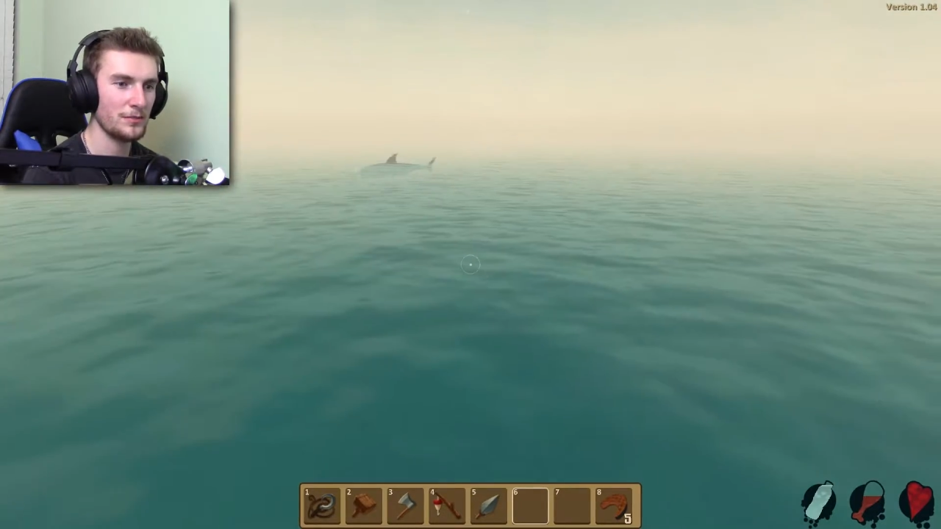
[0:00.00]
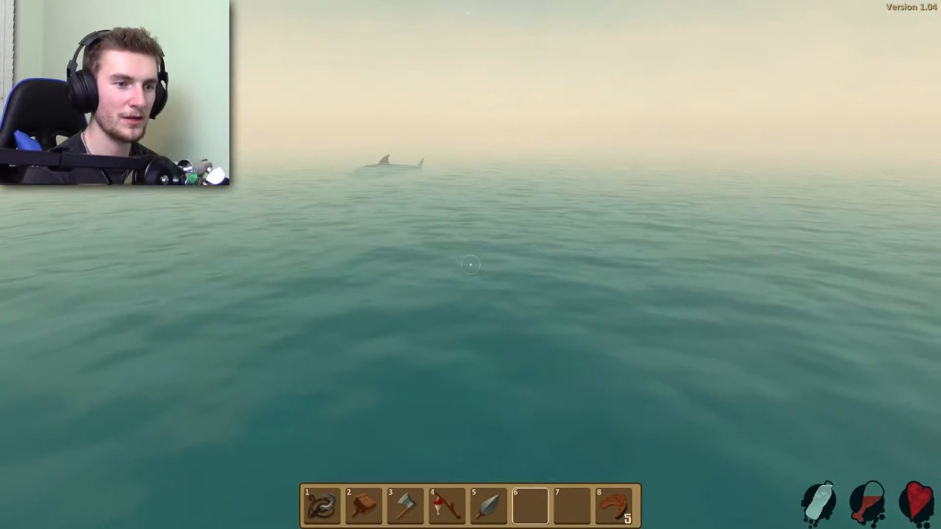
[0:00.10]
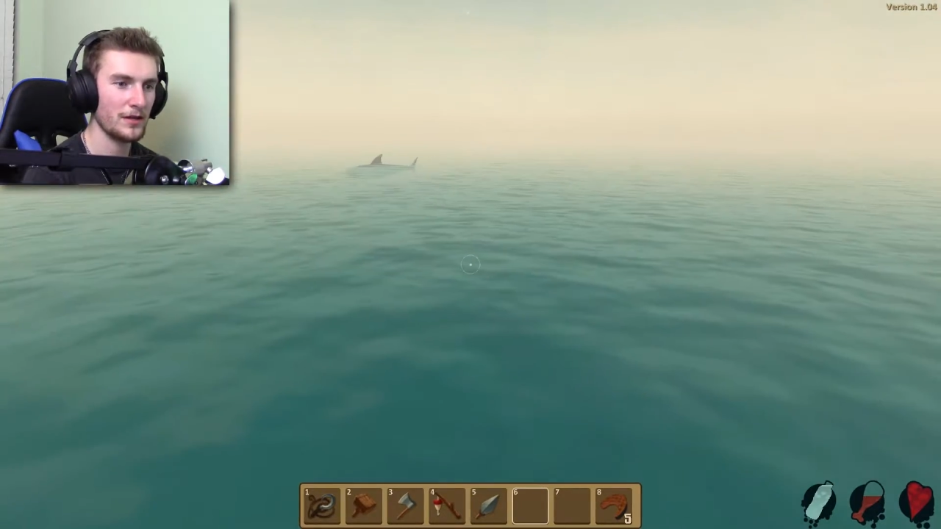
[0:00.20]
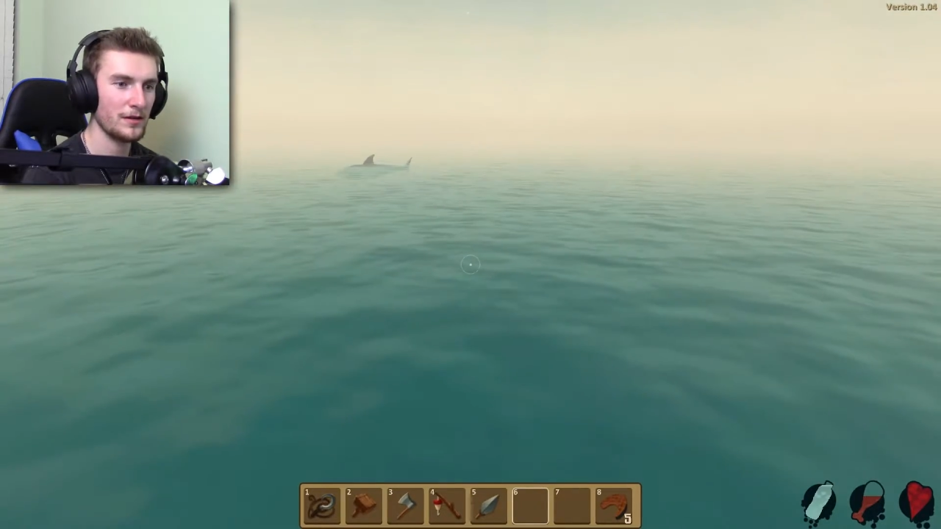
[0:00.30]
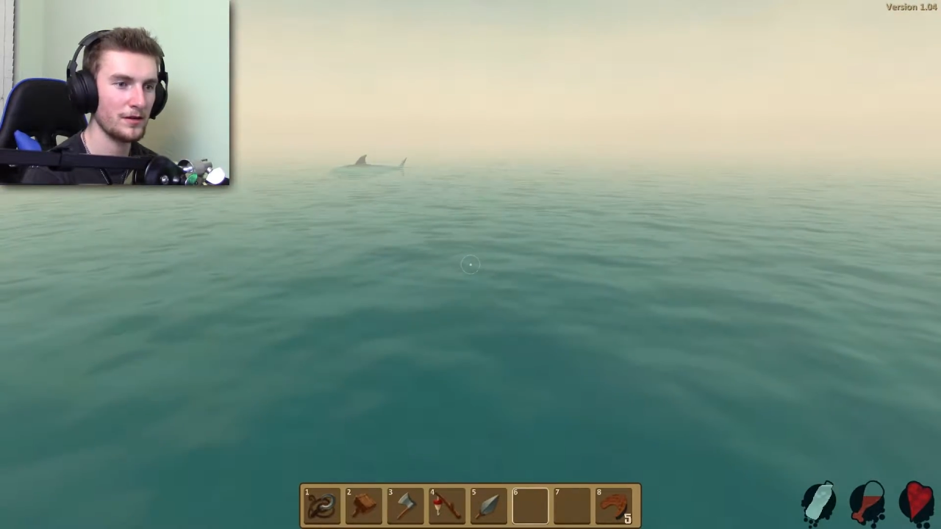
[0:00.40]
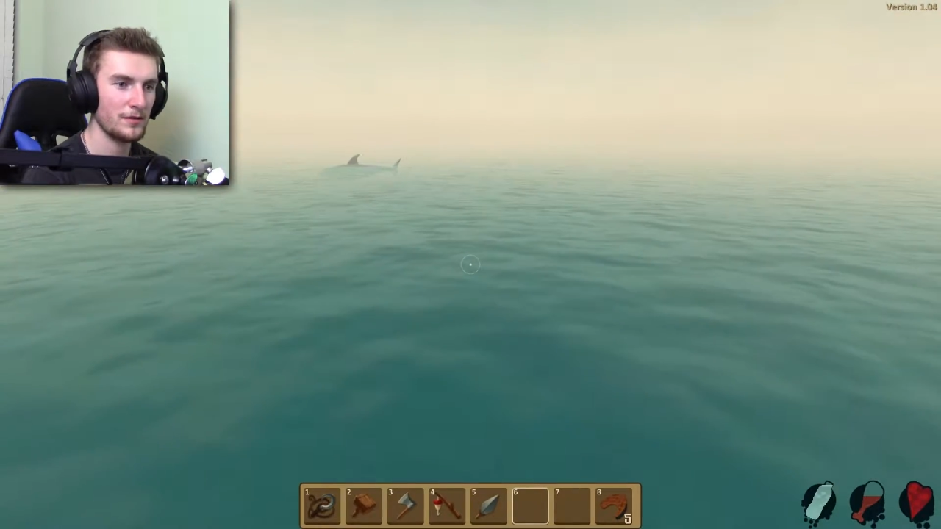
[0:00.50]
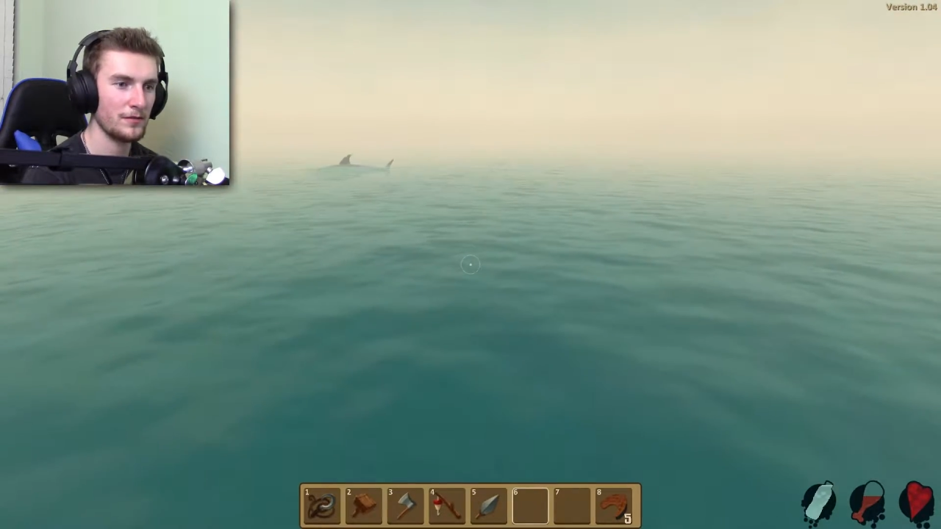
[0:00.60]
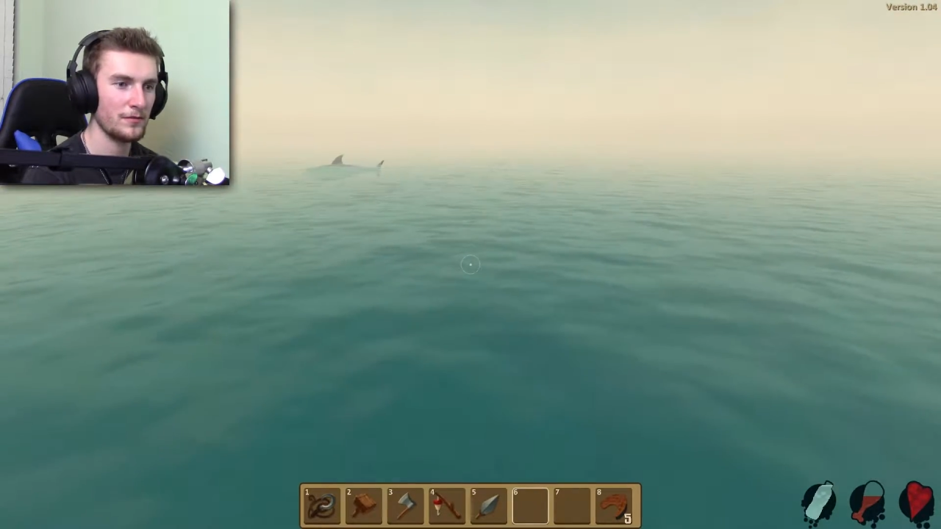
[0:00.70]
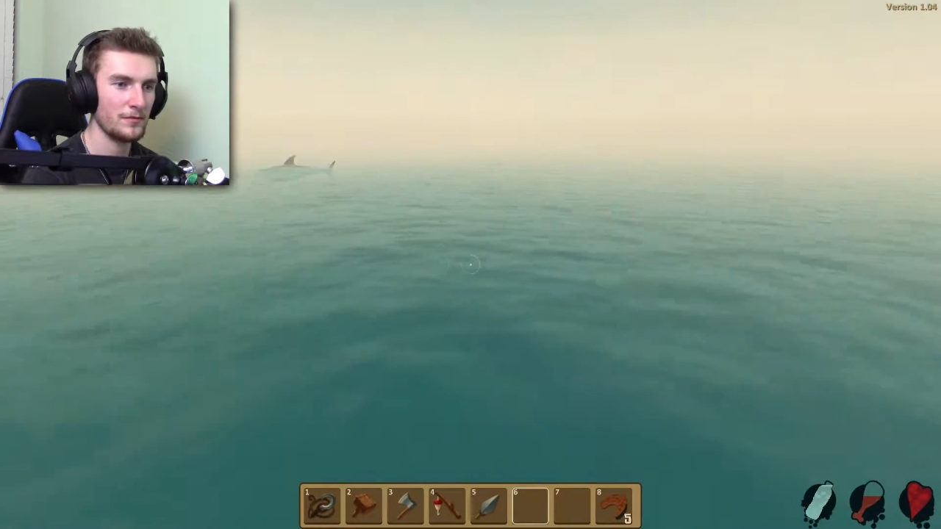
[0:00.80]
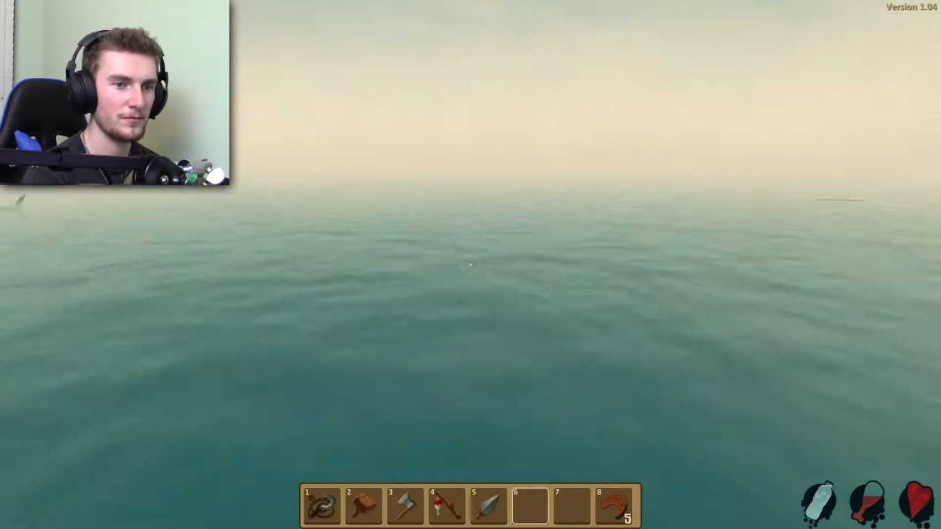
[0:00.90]
pretty
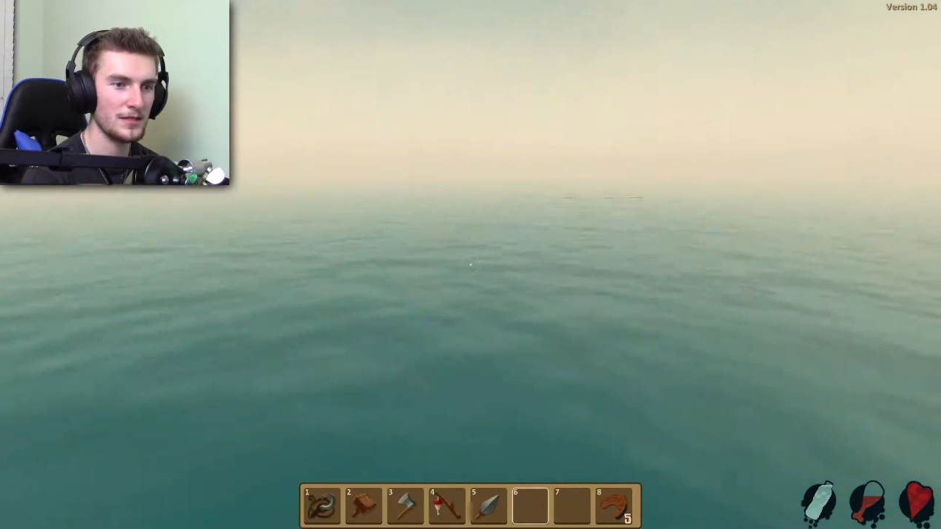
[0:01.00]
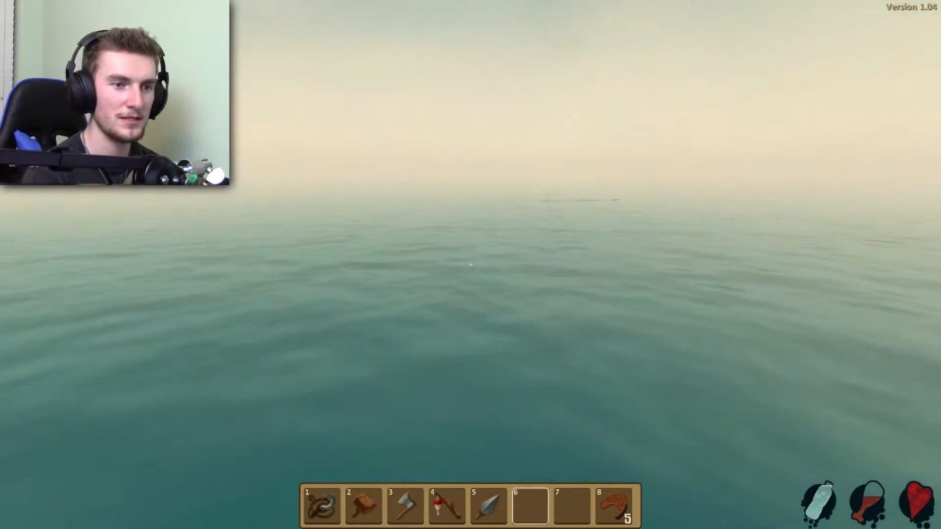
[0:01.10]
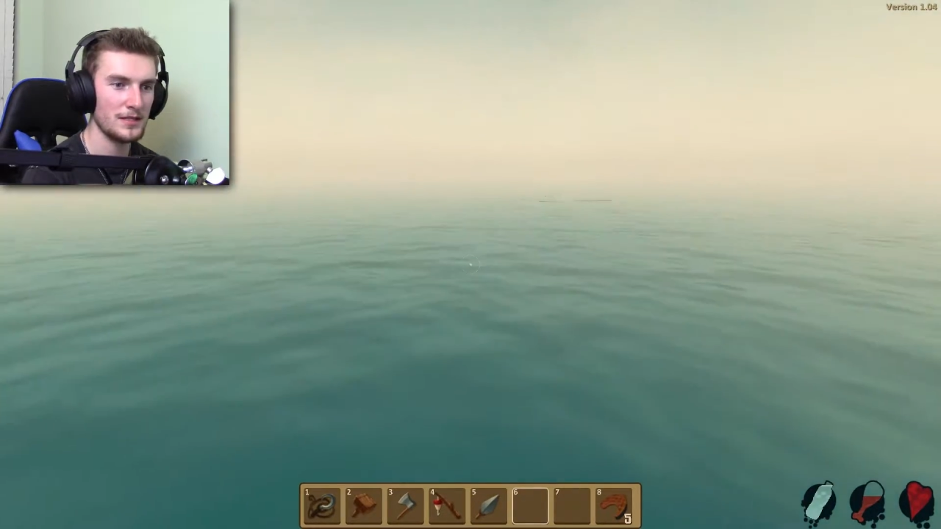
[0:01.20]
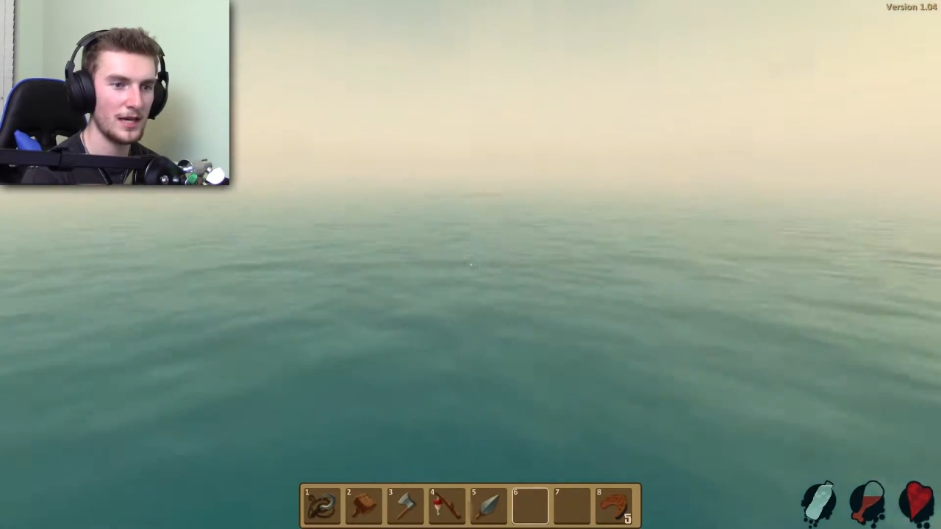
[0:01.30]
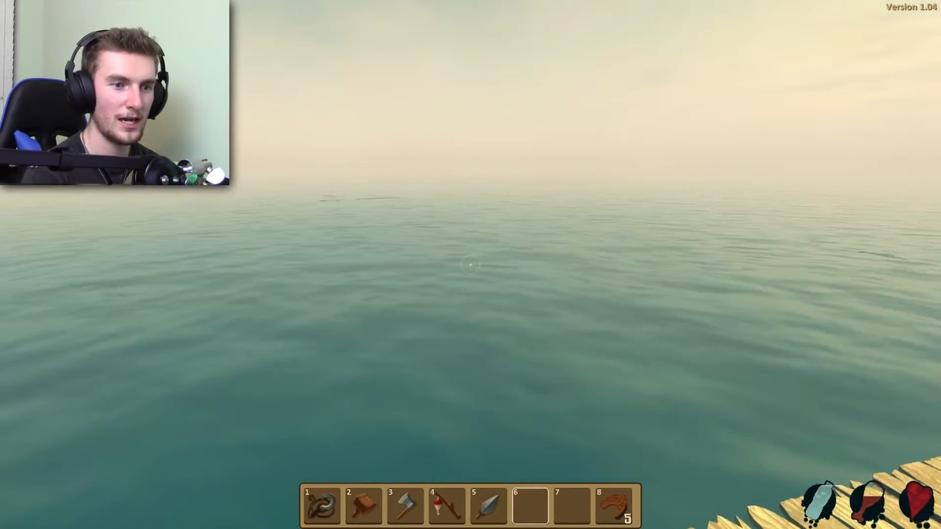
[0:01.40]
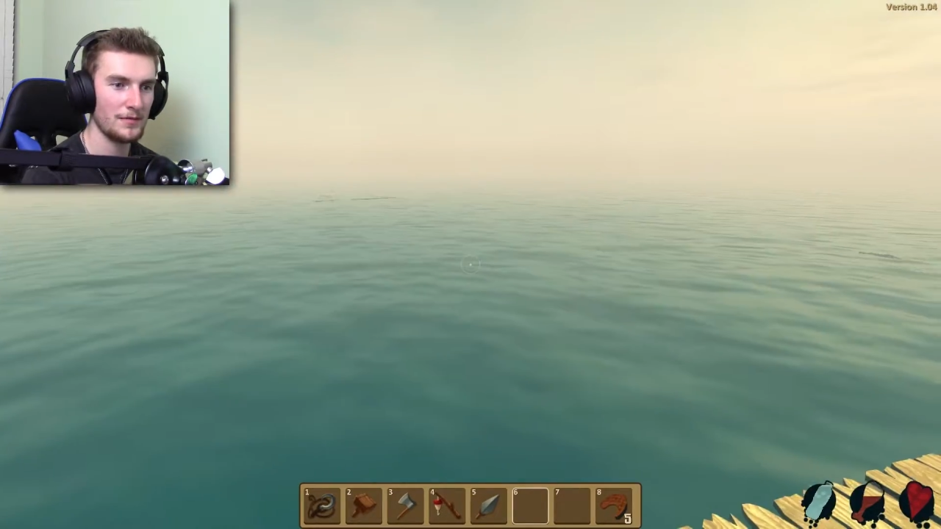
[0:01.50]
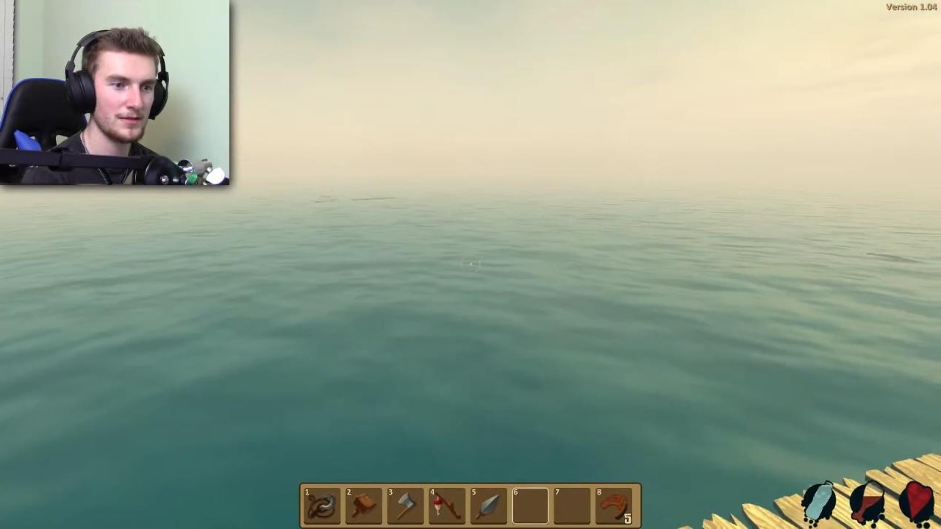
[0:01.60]
decent game.